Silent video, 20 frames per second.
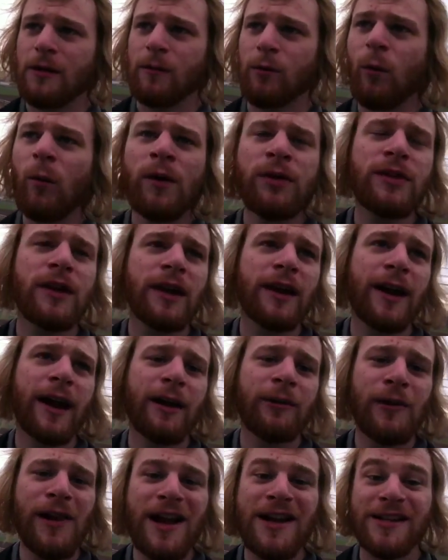For one thing, I
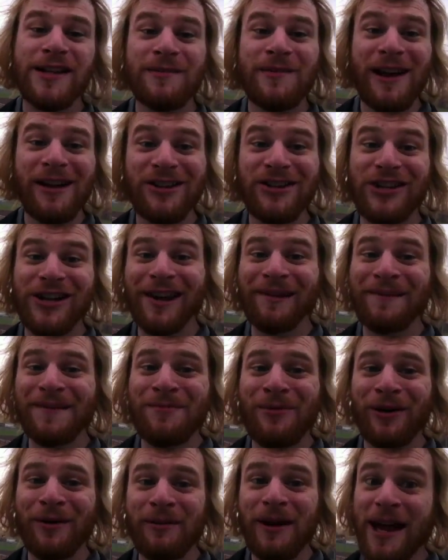realize I'm not ashamed to
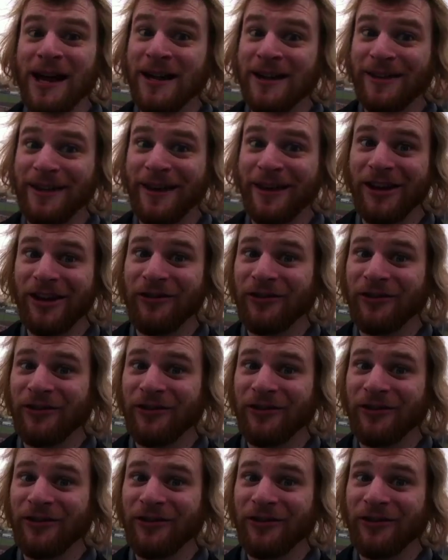put up anything,